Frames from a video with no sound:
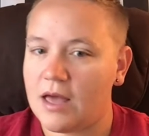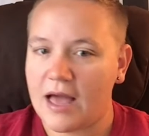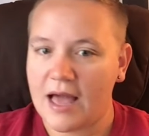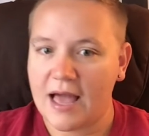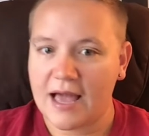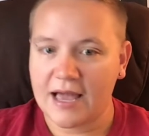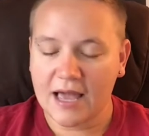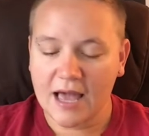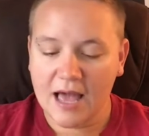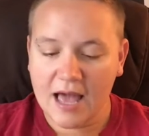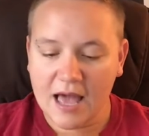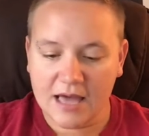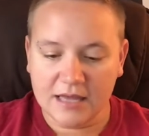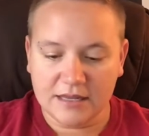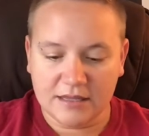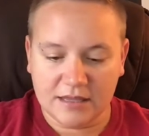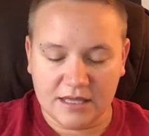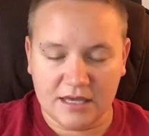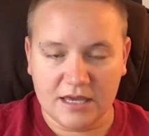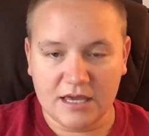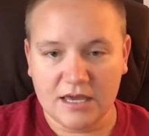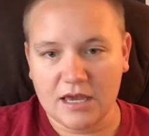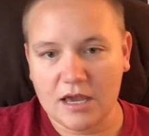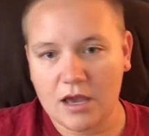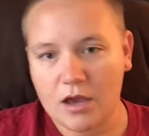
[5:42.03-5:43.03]
I got
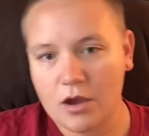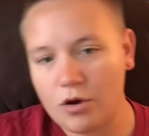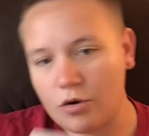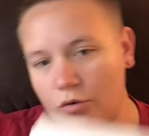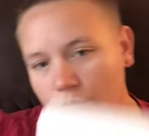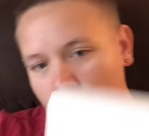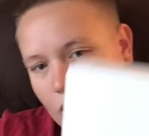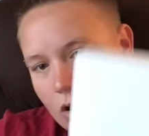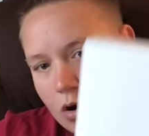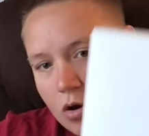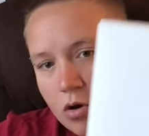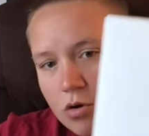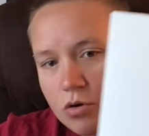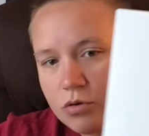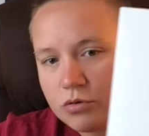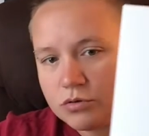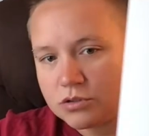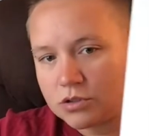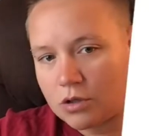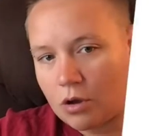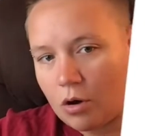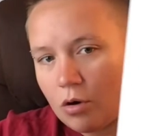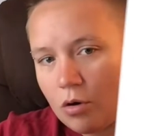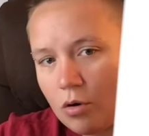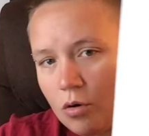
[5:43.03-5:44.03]
the rose
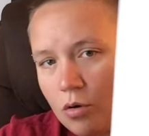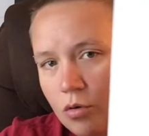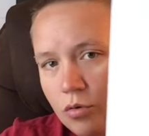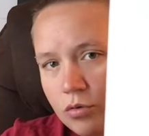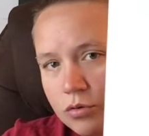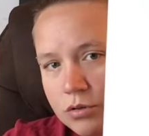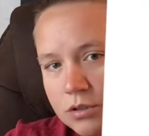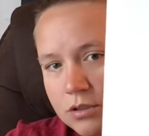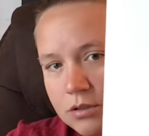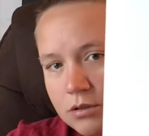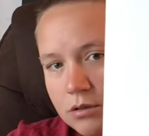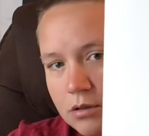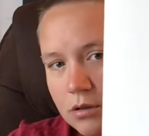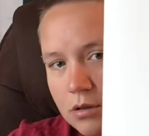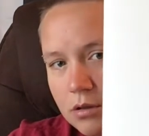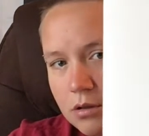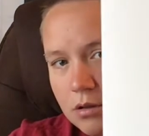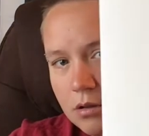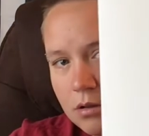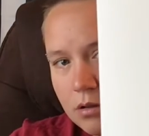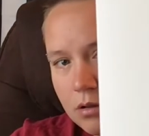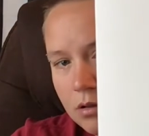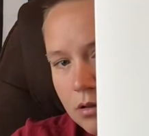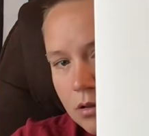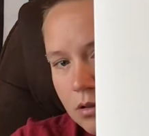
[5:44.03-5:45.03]
gold
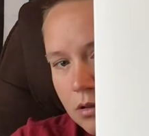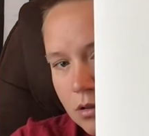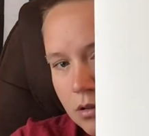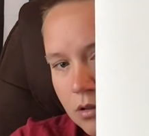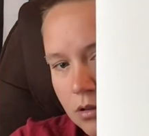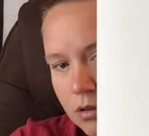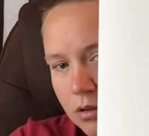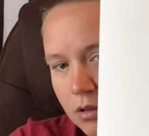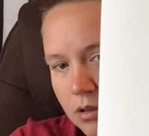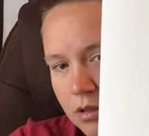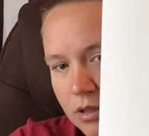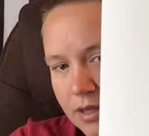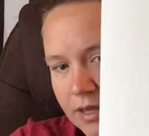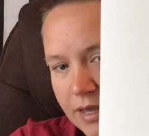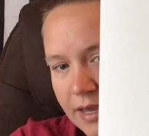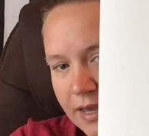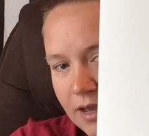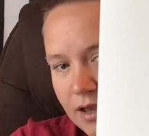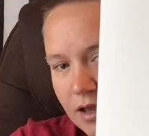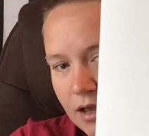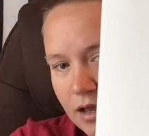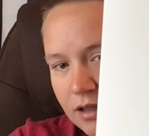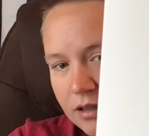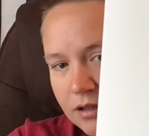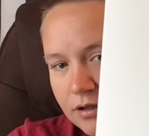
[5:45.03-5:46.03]

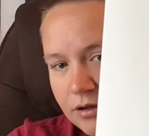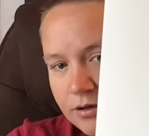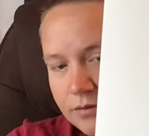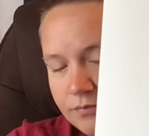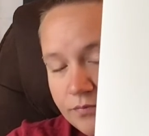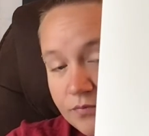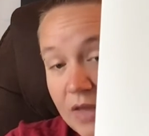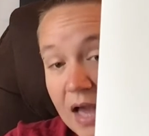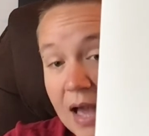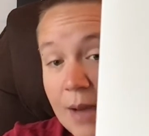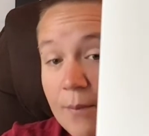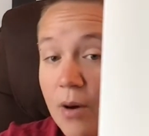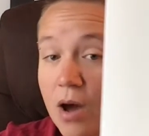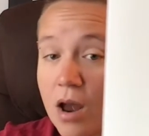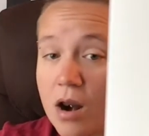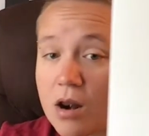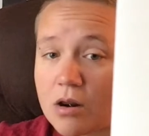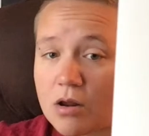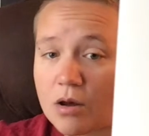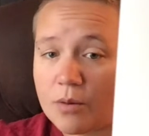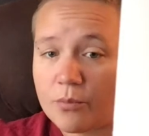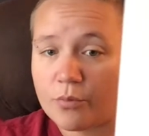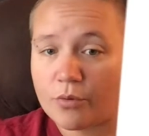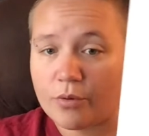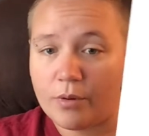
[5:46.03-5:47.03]
in color. I bought it
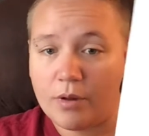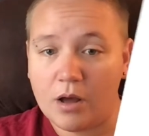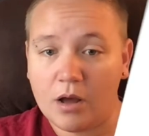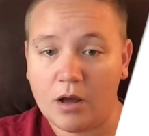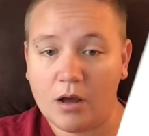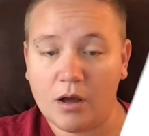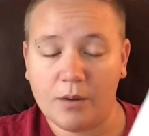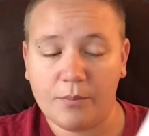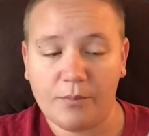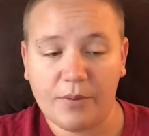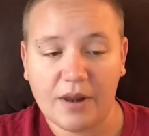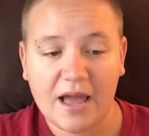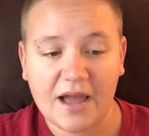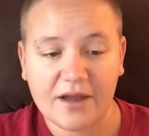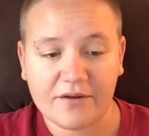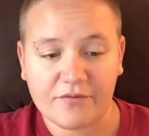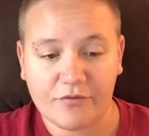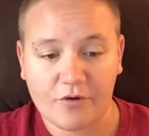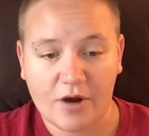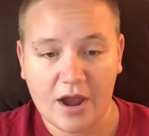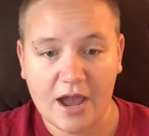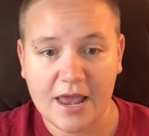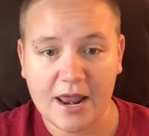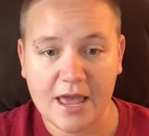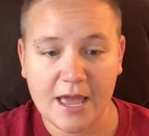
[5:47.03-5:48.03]
on Black
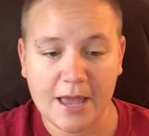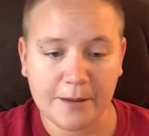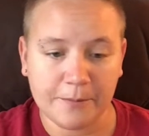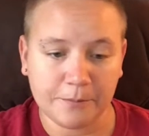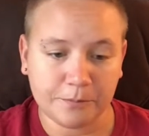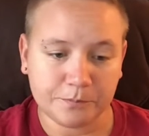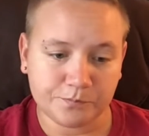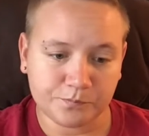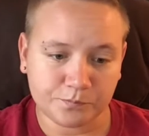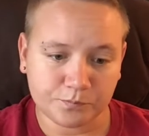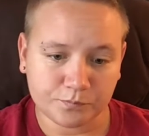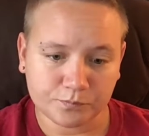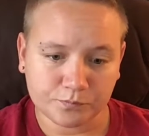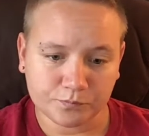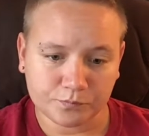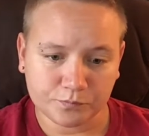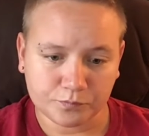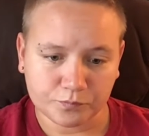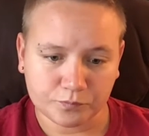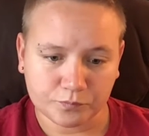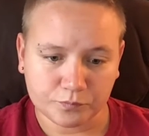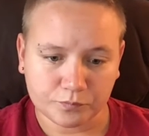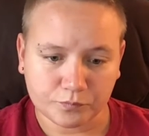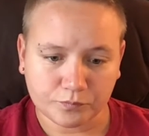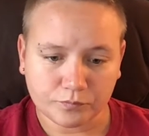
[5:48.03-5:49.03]
Friday.
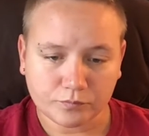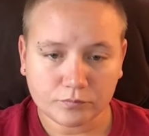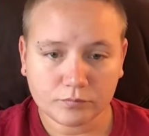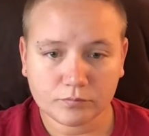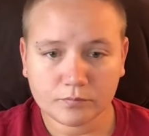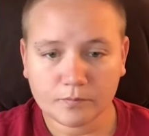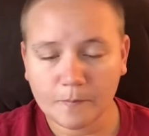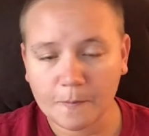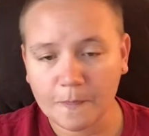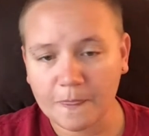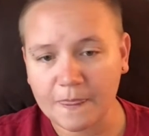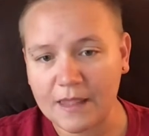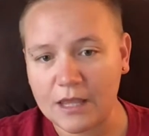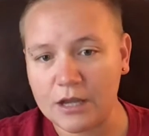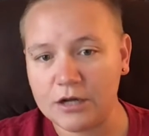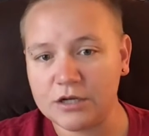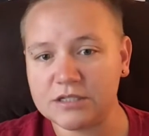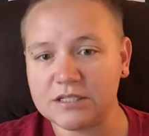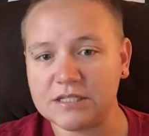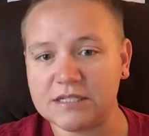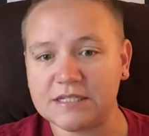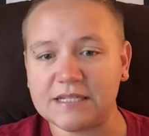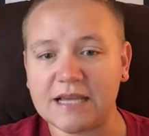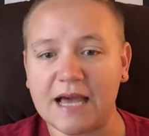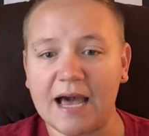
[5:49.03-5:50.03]

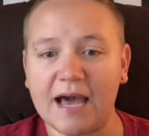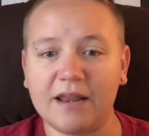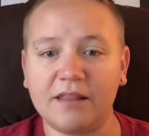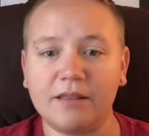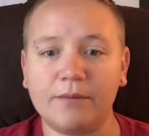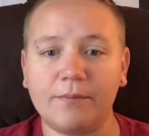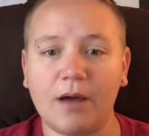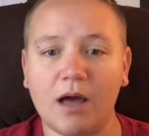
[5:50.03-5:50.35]
There's the side of the